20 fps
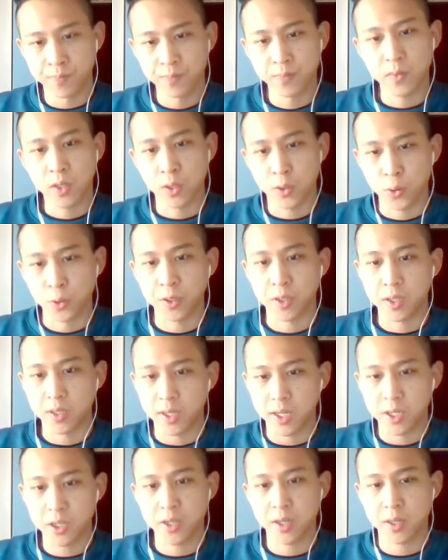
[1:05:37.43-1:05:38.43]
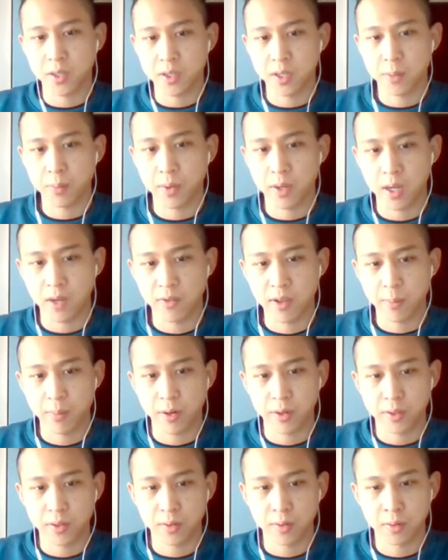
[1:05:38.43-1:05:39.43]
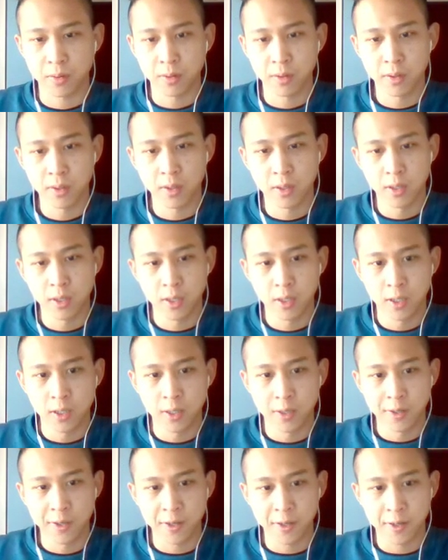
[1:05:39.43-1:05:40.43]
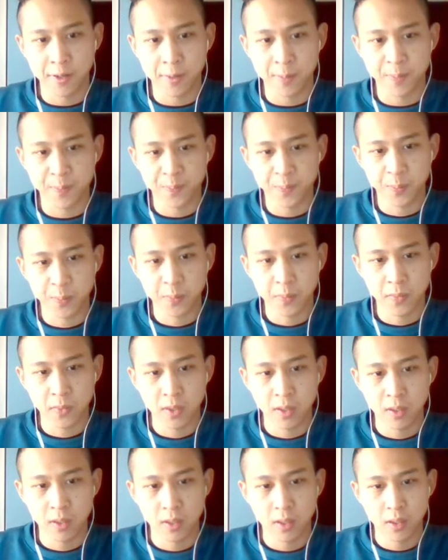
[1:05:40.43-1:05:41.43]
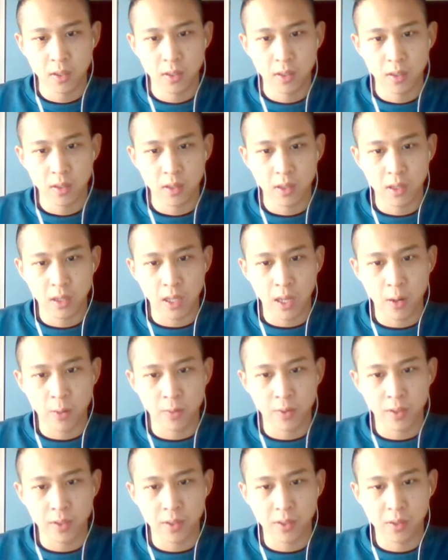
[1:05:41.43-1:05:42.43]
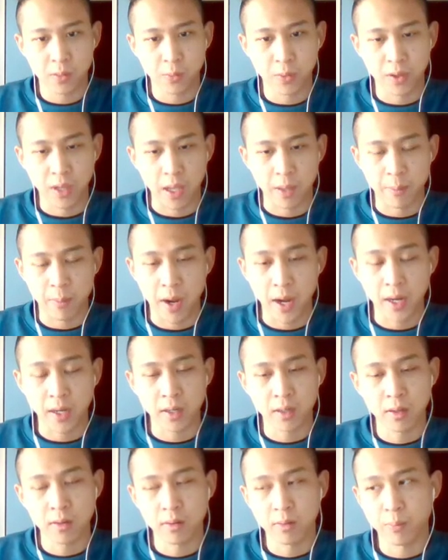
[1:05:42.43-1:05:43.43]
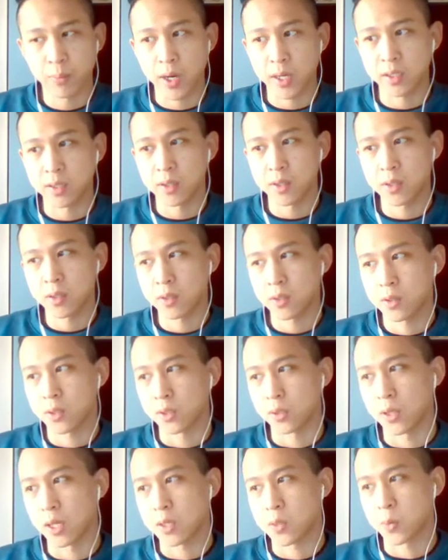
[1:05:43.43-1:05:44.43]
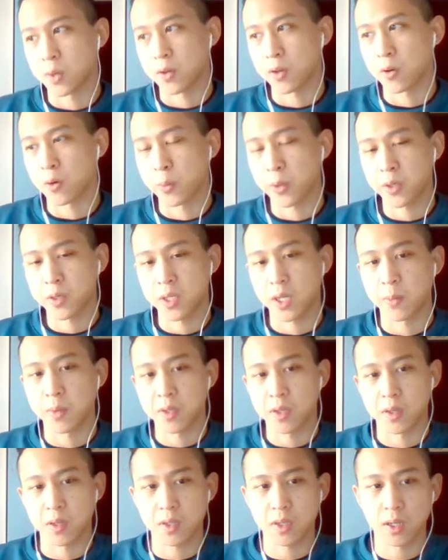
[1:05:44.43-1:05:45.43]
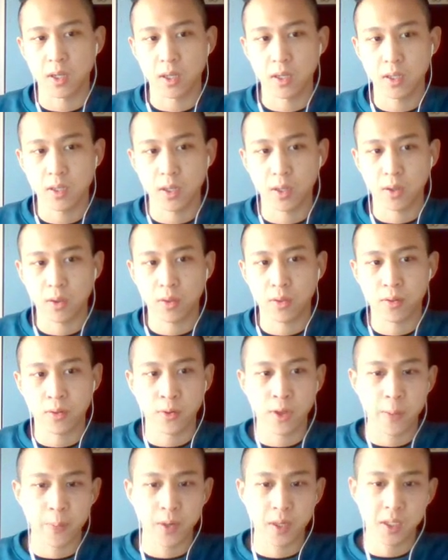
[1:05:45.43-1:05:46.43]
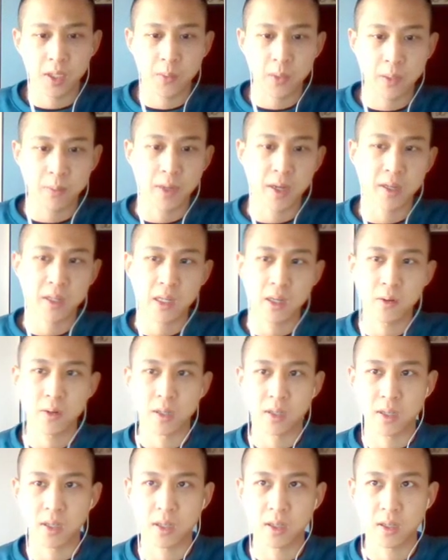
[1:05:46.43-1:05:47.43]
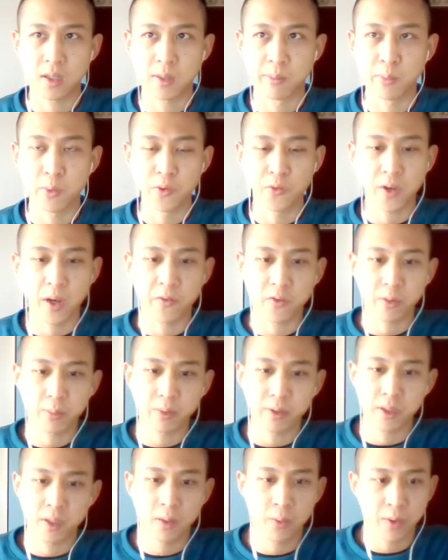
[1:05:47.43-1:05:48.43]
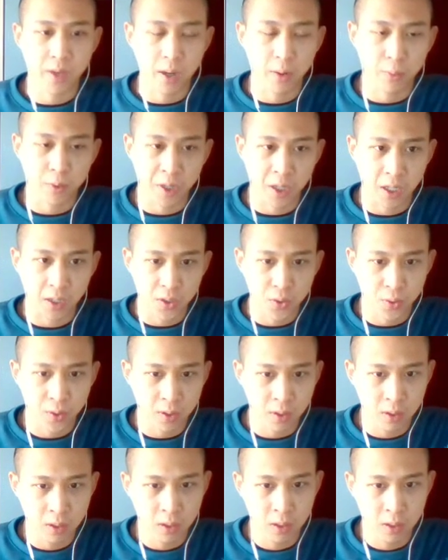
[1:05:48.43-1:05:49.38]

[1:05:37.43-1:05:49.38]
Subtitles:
Controlling the dash dance. Yep, I have that part too. Um, that was with that mine practice. So that's one of your homework assignments is to throw that proximity mine down and to move comfortably without running into it.